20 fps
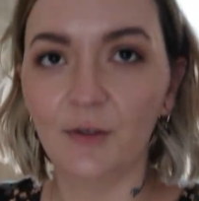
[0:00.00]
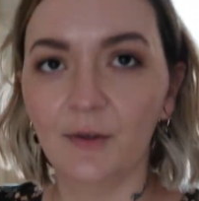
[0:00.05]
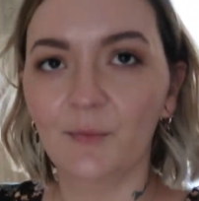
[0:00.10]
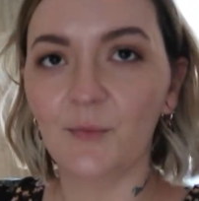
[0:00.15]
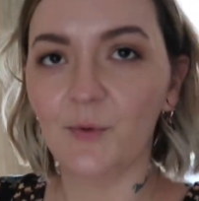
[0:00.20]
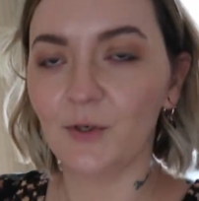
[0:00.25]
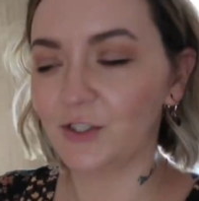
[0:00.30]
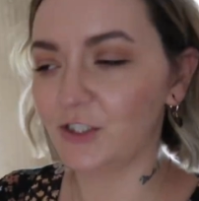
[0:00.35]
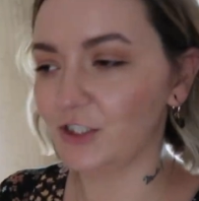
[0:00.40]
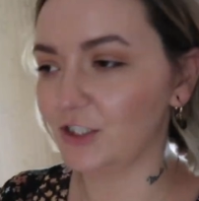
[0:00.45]
doing
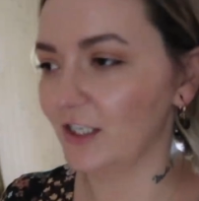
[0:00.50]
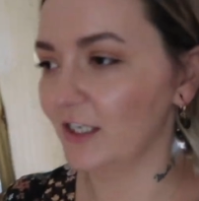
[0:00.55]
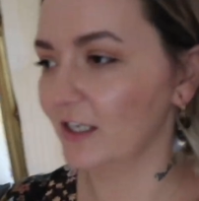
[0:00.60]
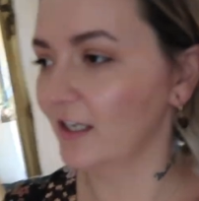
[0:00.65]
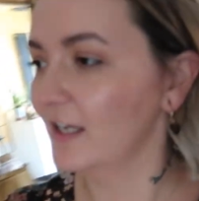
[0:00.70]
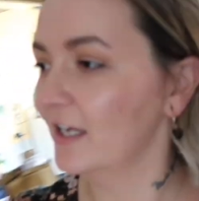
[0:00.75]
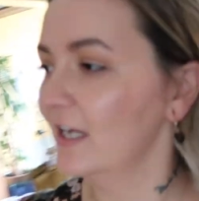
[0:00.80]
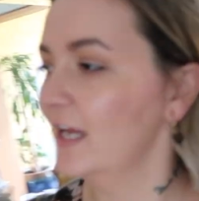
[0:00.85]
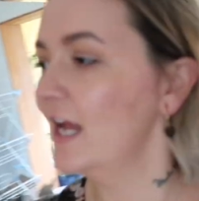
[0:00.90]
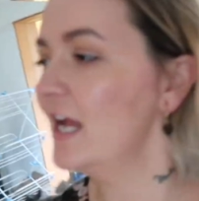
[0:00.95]
washing.
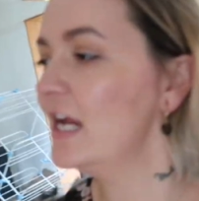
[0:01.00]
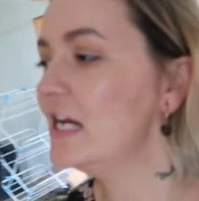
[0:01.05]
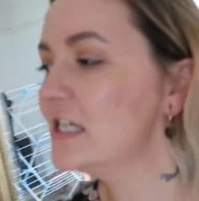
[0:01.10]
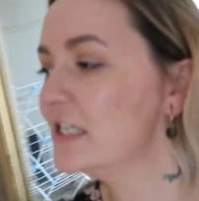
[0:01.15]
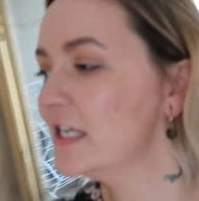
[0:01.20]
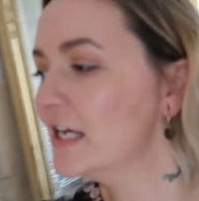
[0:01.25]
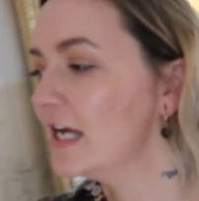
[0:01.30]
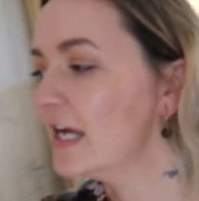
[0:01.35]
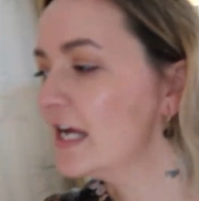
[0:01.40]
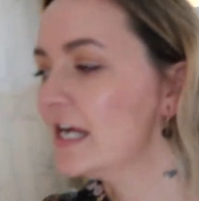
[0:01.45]
I
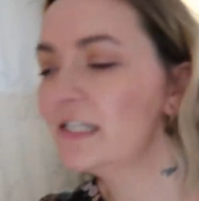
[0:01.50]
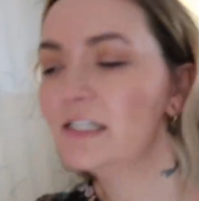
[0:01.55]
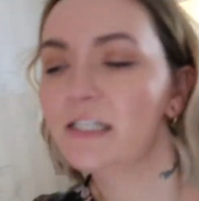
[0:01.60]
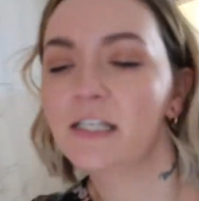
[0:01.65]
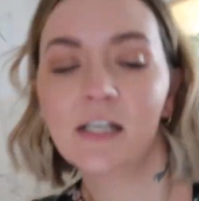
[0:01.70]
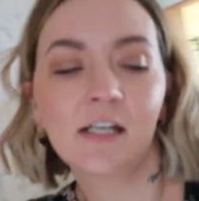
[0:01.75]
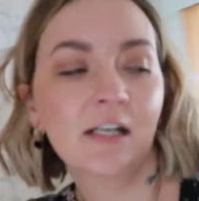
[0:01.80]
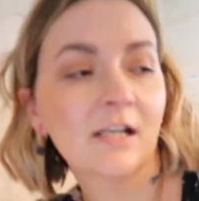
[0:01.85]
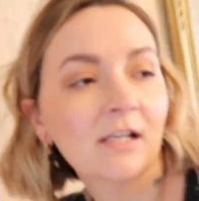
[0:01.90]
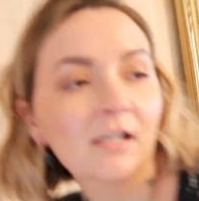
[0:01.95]
hate
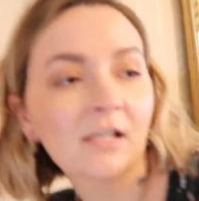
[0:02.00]
it.